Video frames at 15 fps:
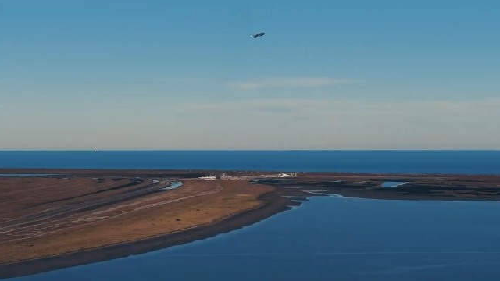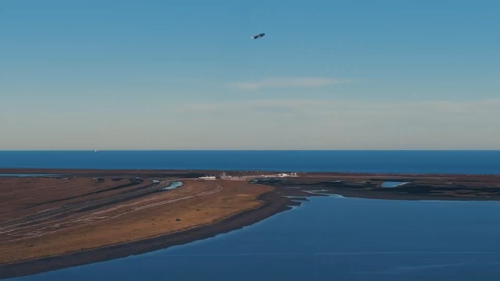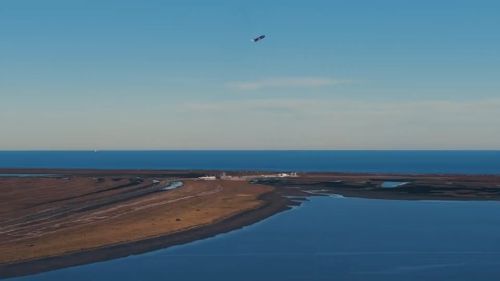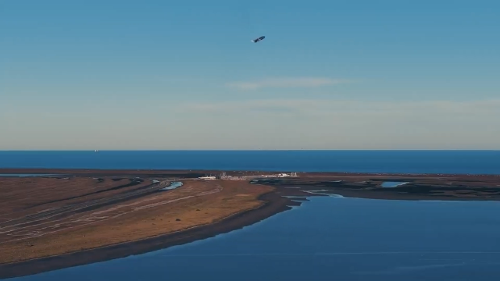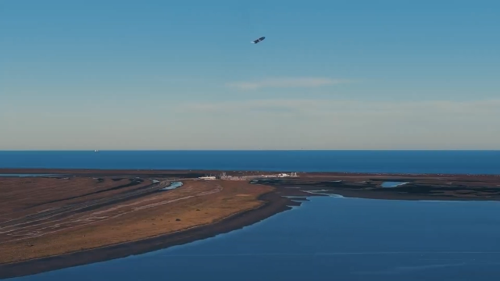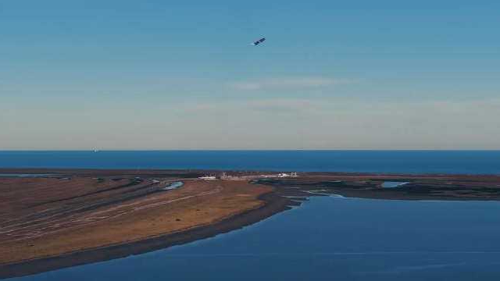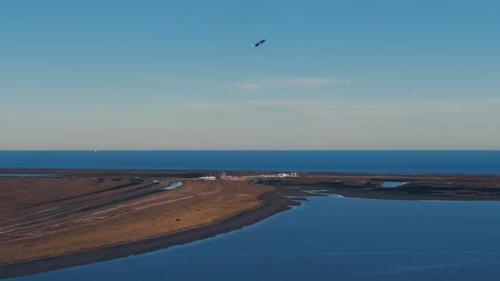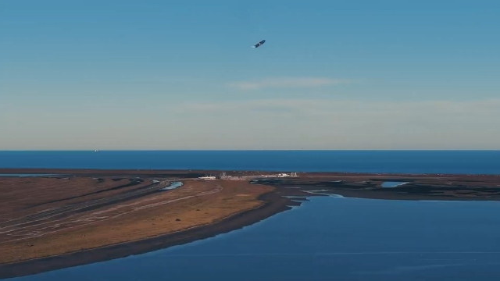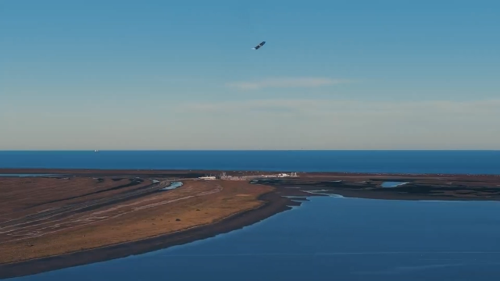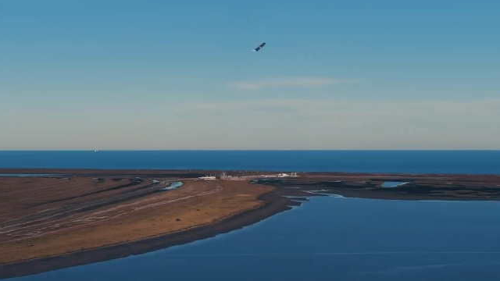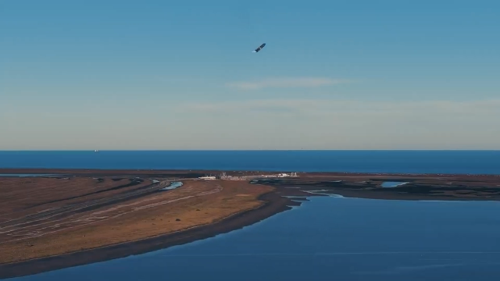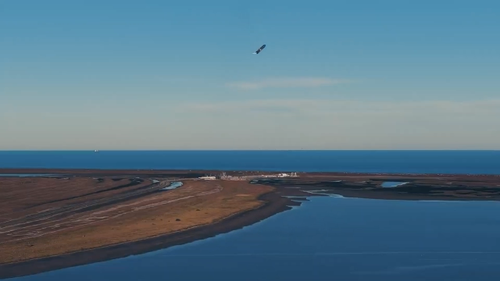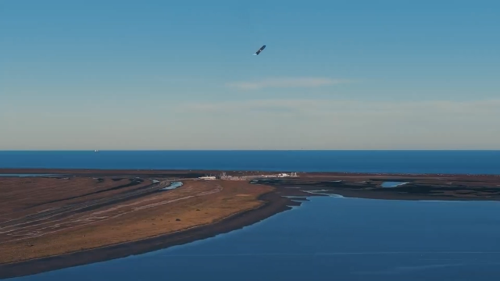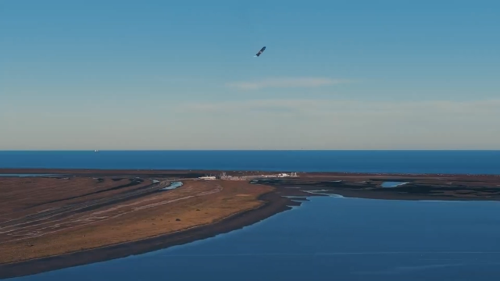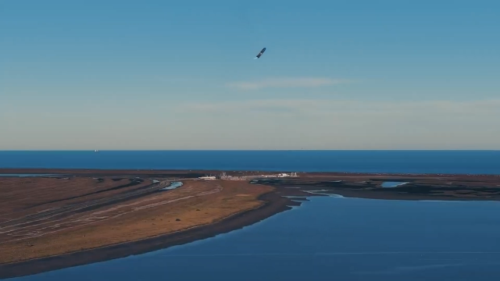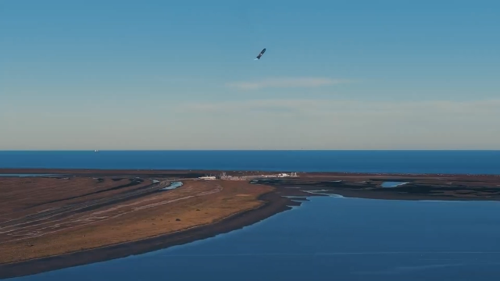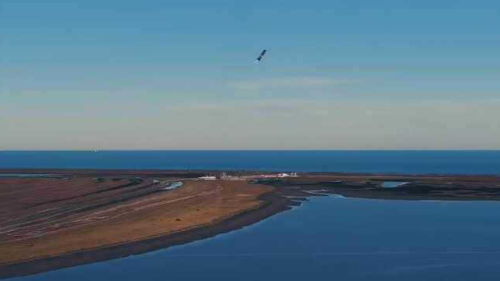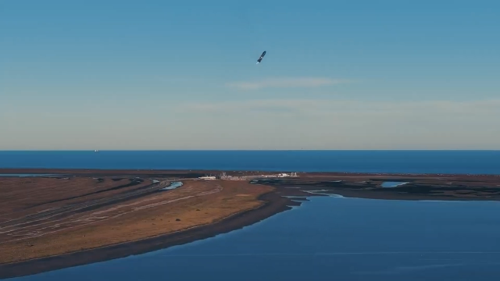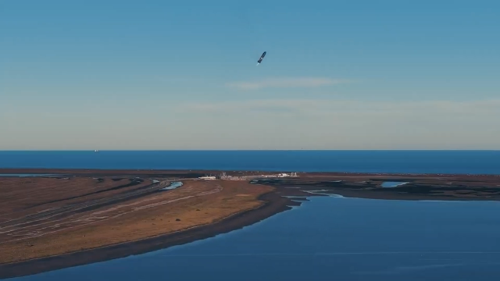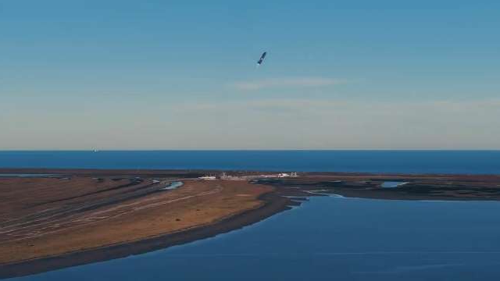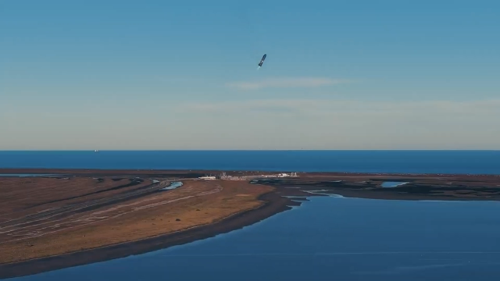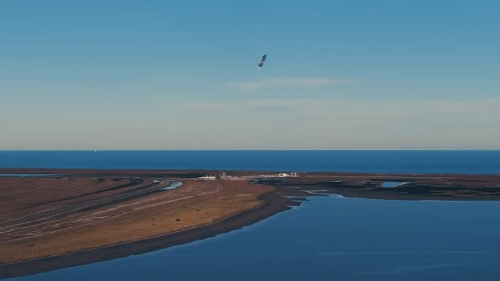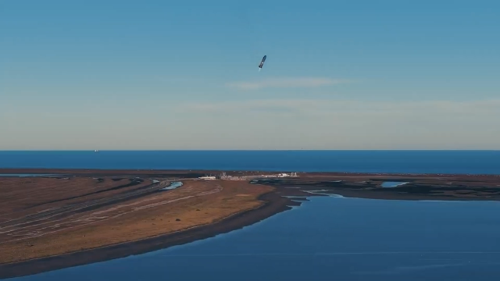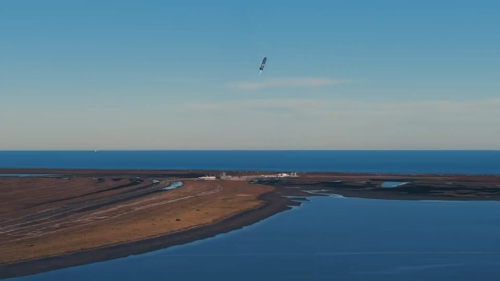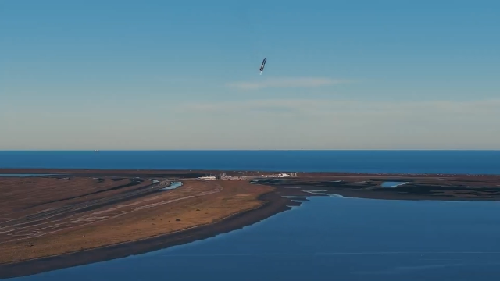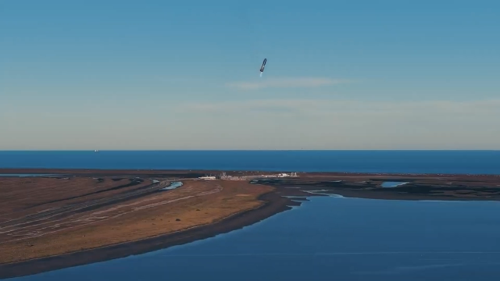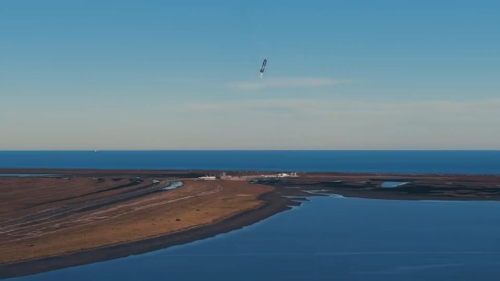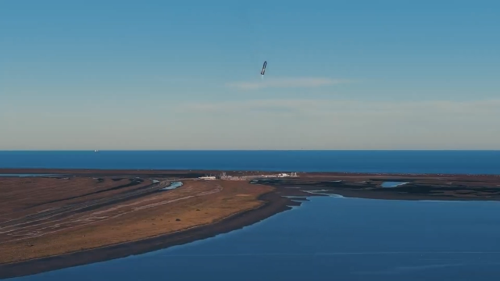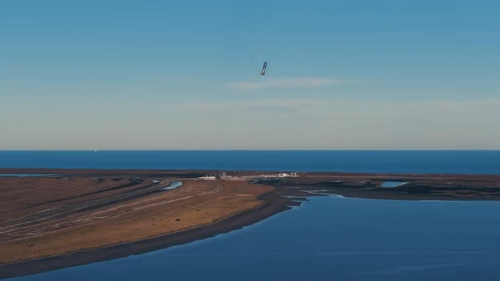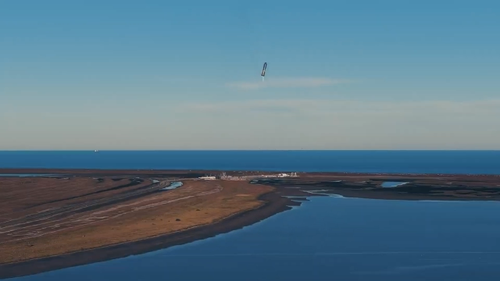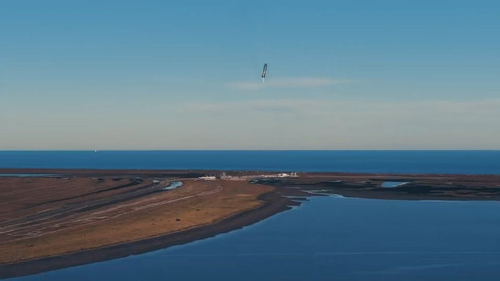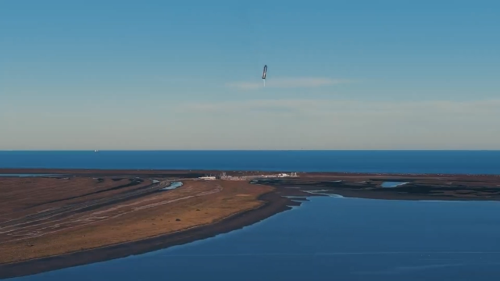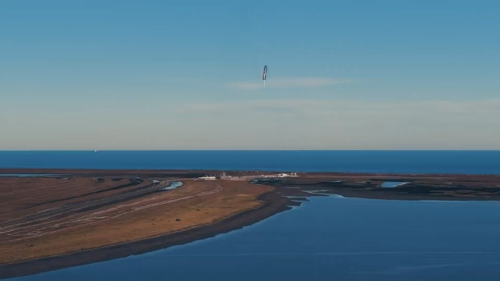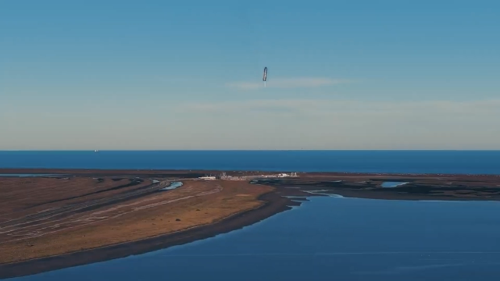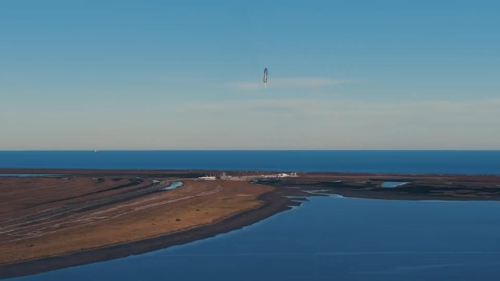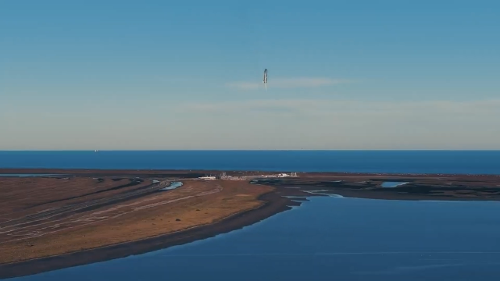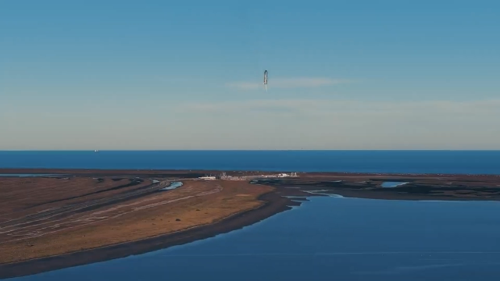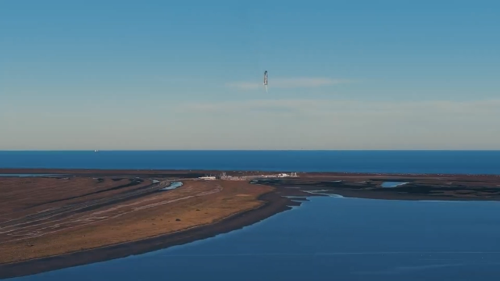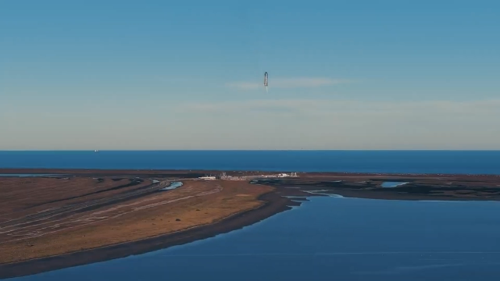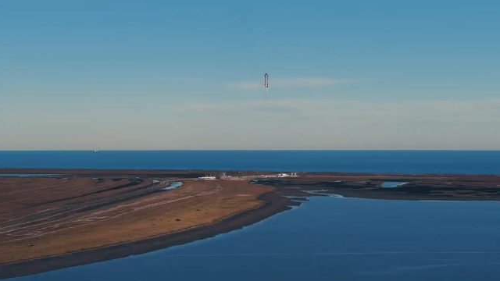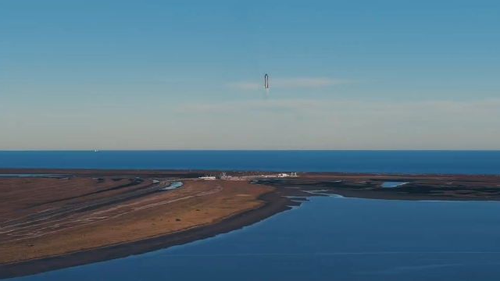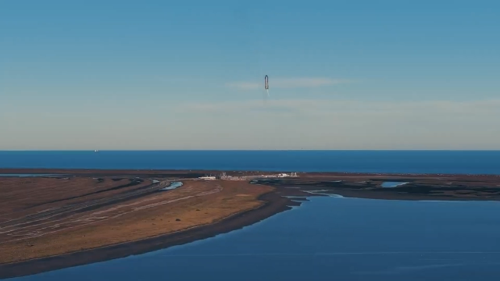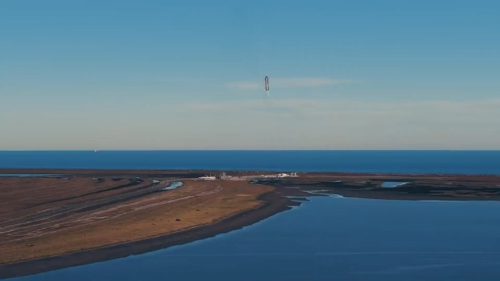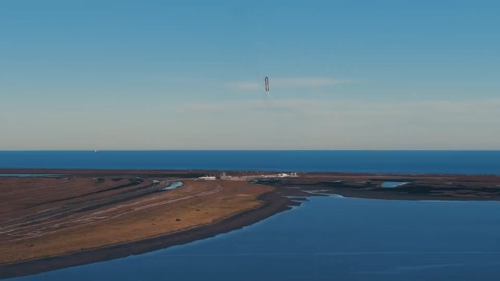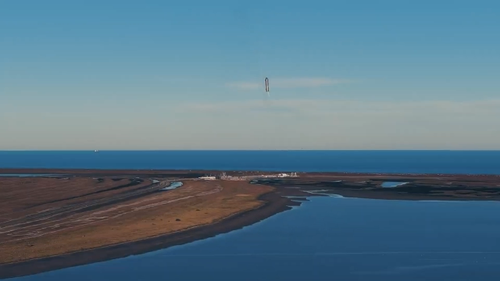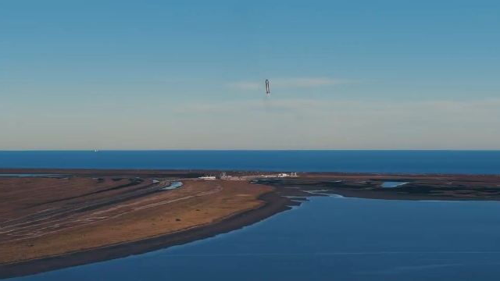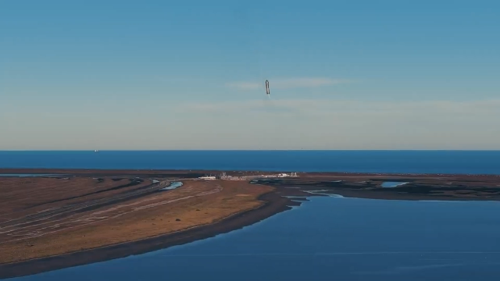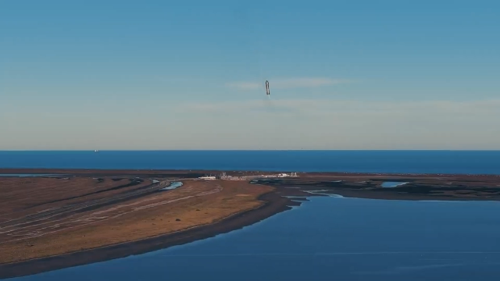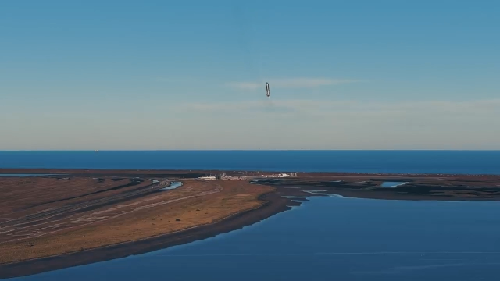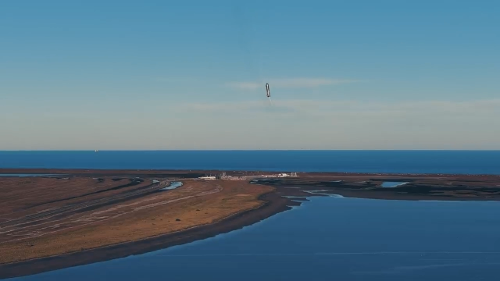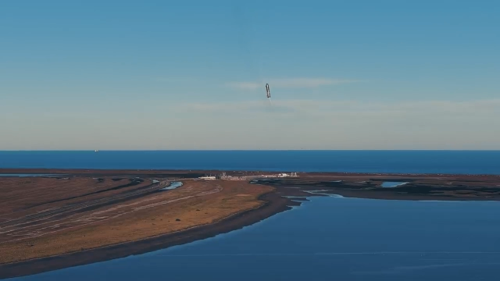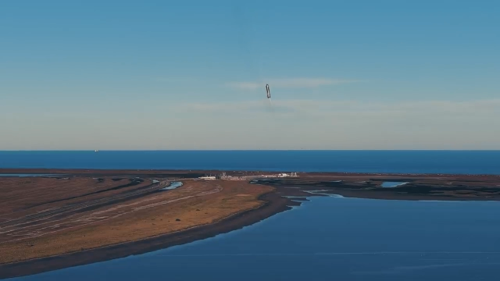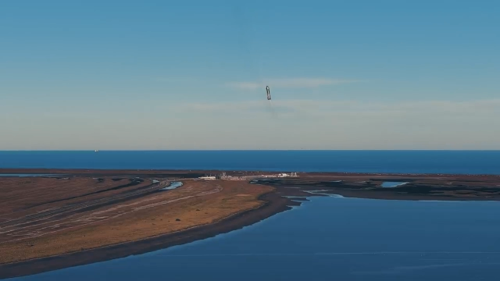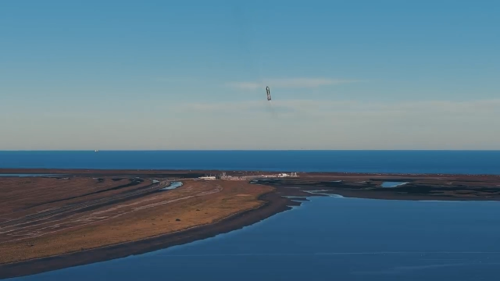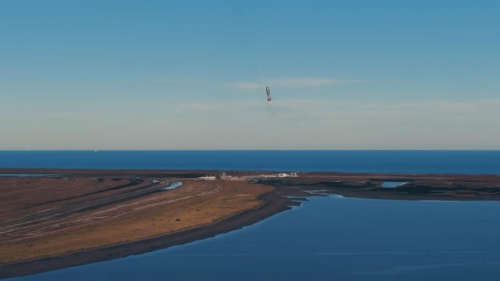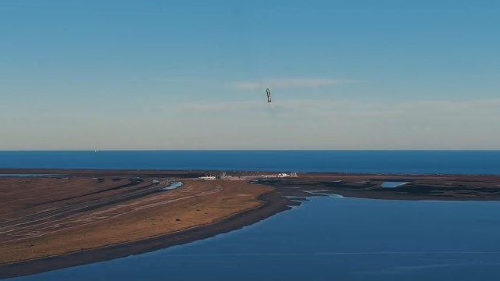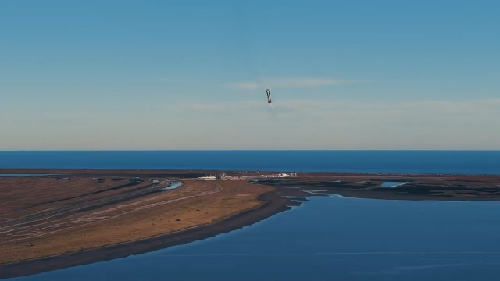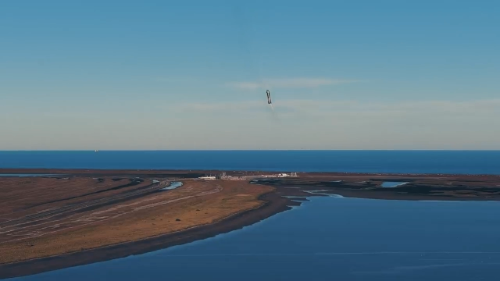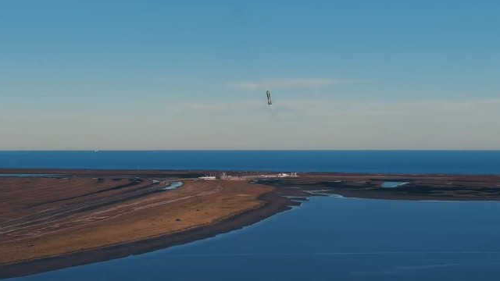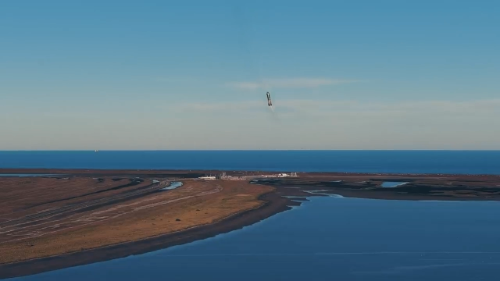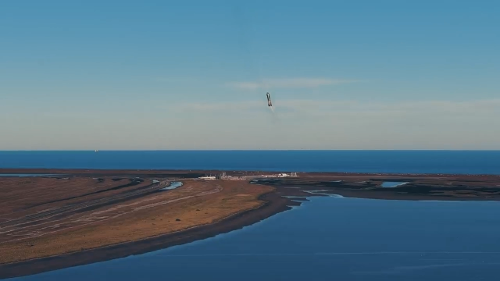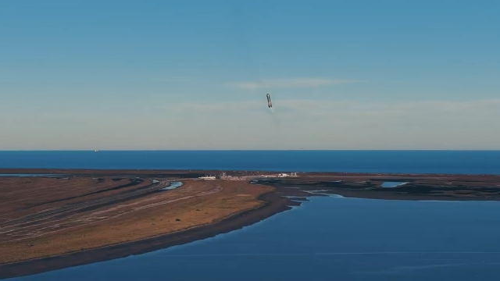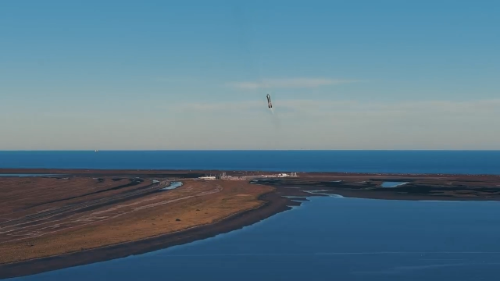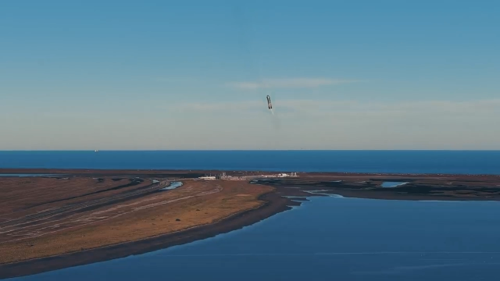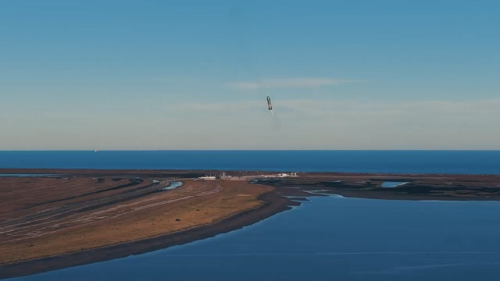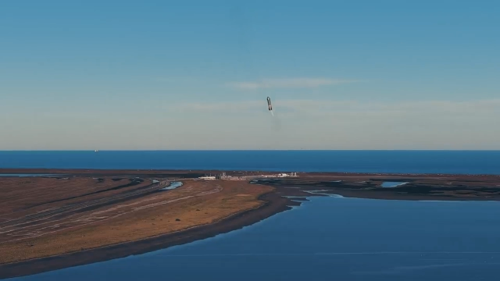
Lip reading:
No face is visible, so there are no lips to read.